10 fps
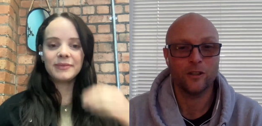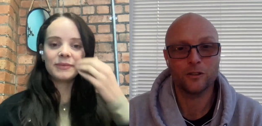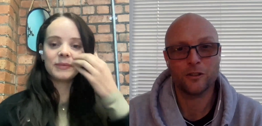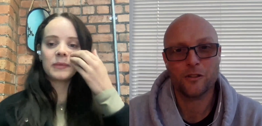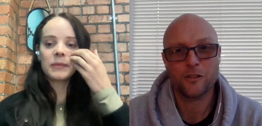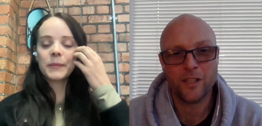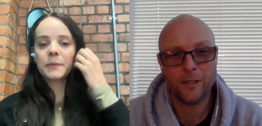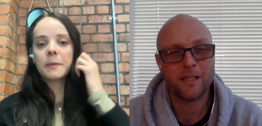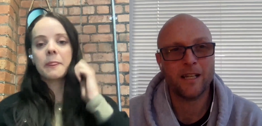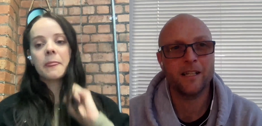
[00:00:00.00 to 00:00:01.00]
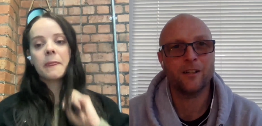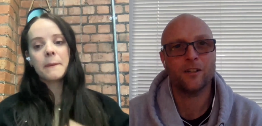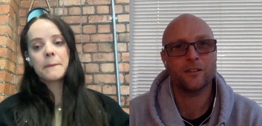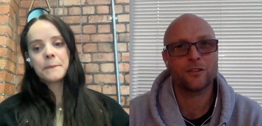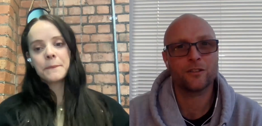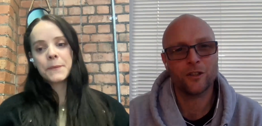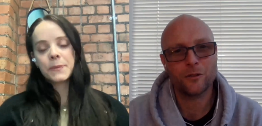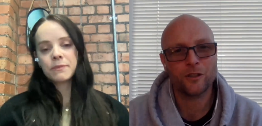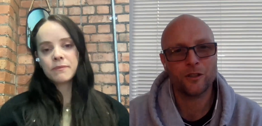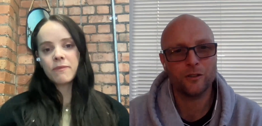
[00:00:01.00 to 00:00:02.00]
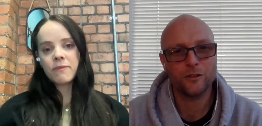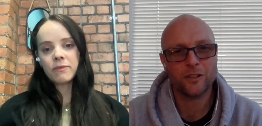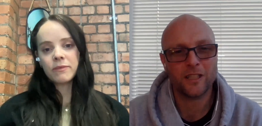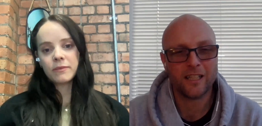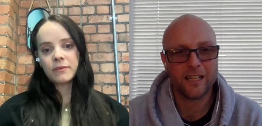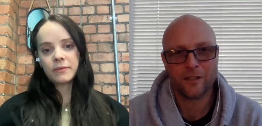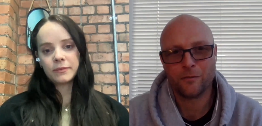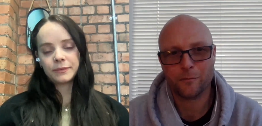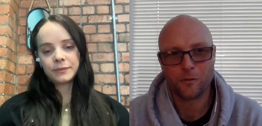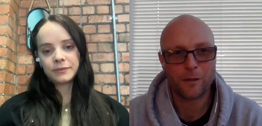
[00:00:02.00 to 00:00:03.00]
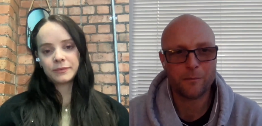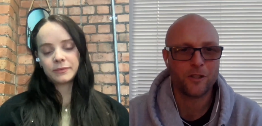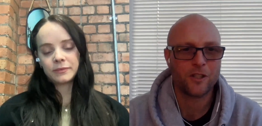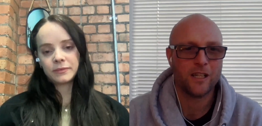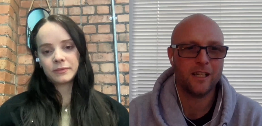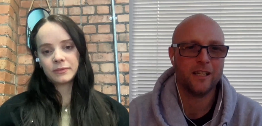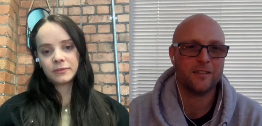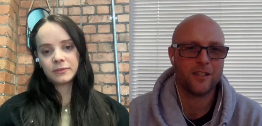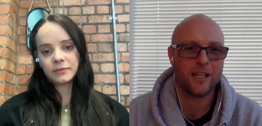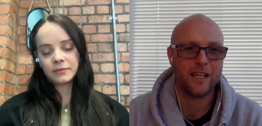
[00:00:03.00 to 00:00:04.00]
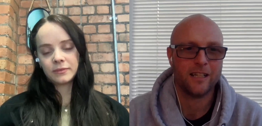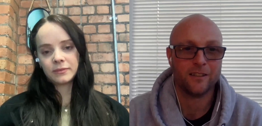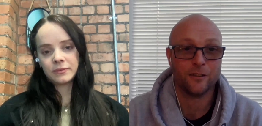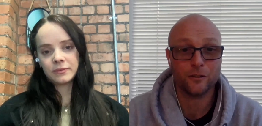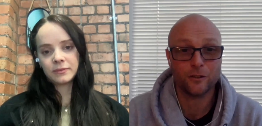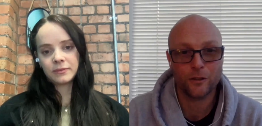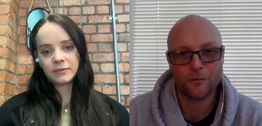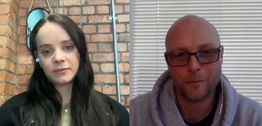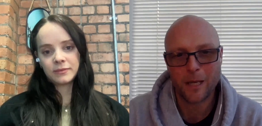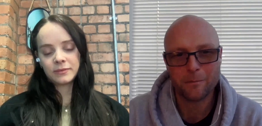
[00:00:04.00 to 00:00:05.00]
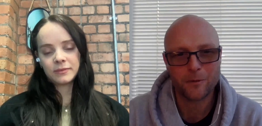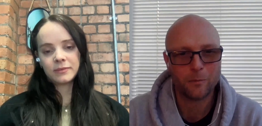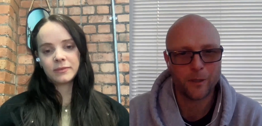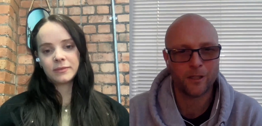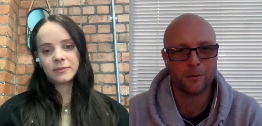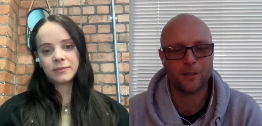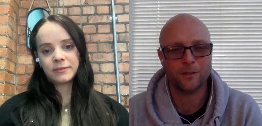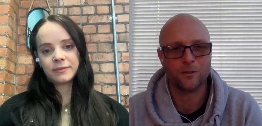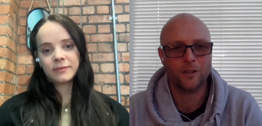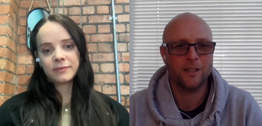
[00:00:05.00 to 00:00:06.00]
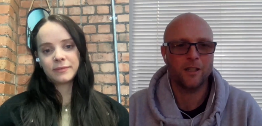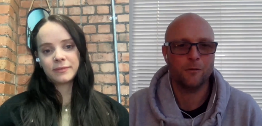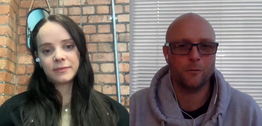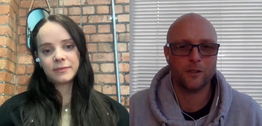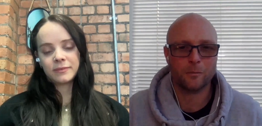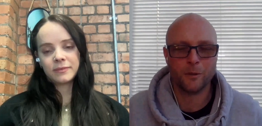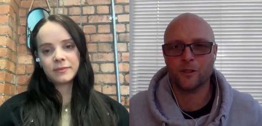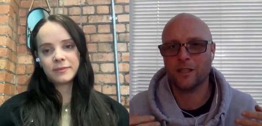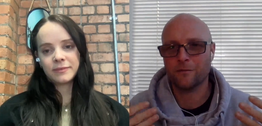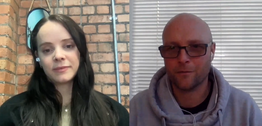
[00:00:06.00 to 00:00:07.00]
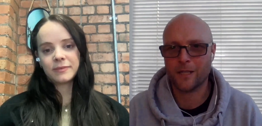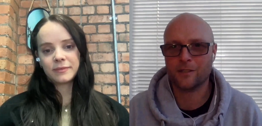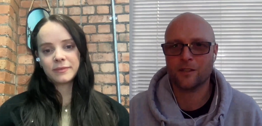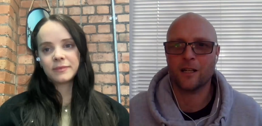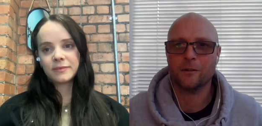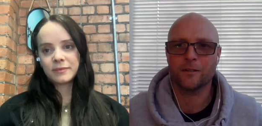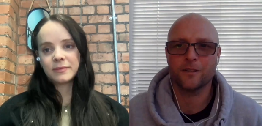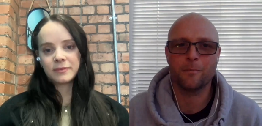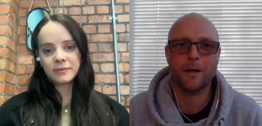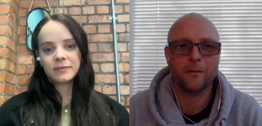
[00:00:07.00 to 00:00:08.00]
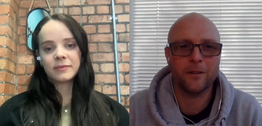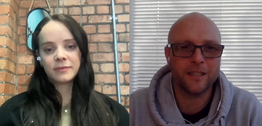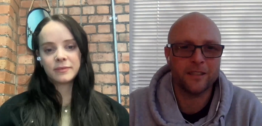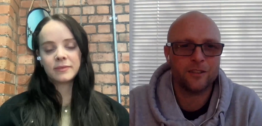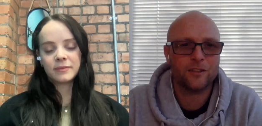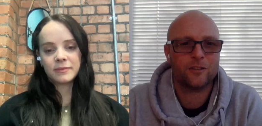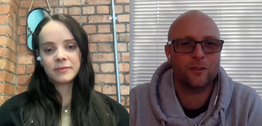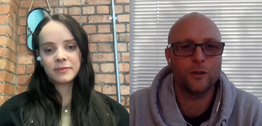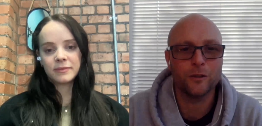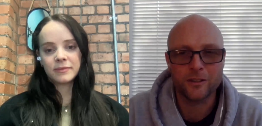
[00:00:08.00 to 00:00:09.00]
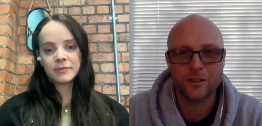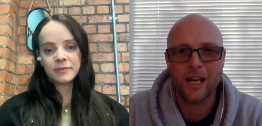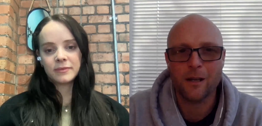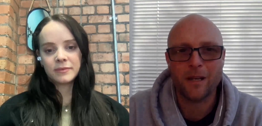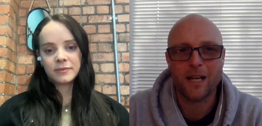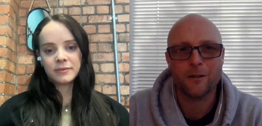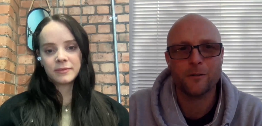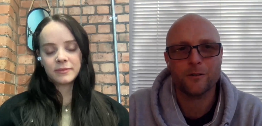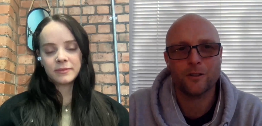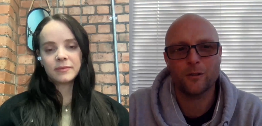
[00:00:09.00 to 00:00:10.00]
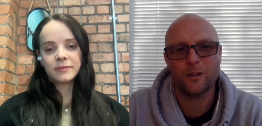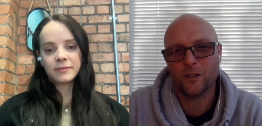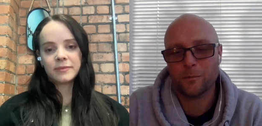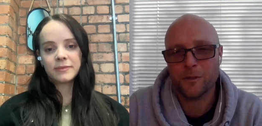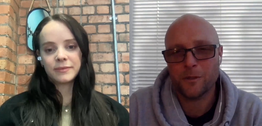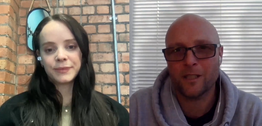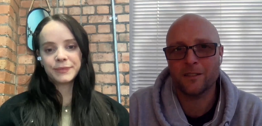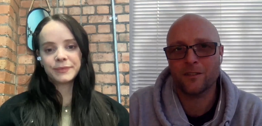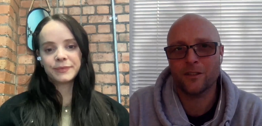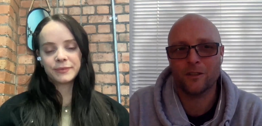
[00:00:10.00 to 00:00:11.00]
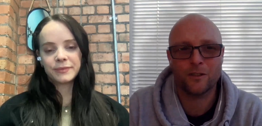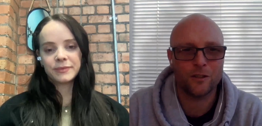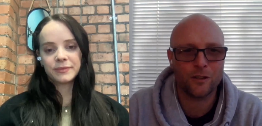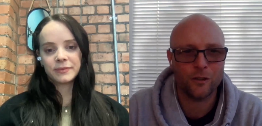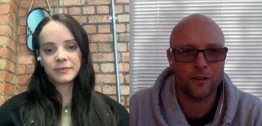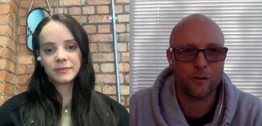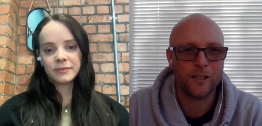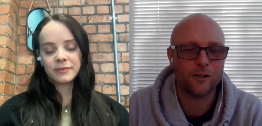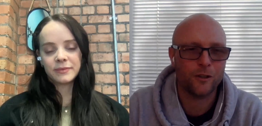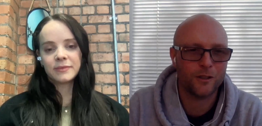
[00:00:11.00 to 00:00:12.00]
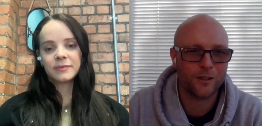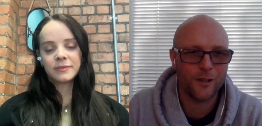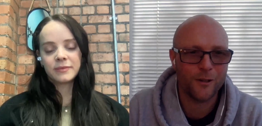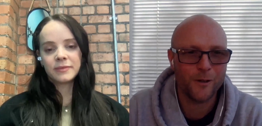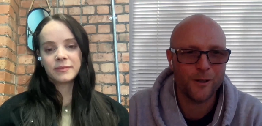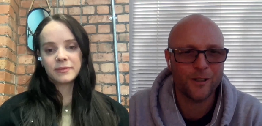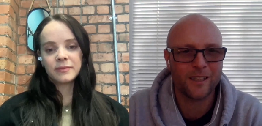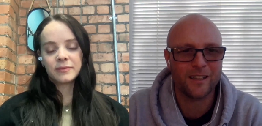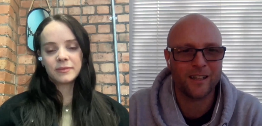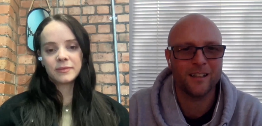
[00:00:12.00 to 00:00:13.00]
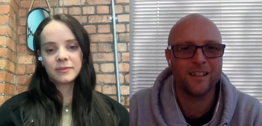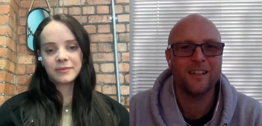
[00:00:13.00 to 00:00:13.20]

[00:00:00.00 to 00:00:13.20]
Speaker 1: Also, just keep an eye on socials, I guess, from Tramshed Tech and also from M-SParc, because we're just pushing information out about this all the time now. So there's opportunities to join, try and join the cohort, get that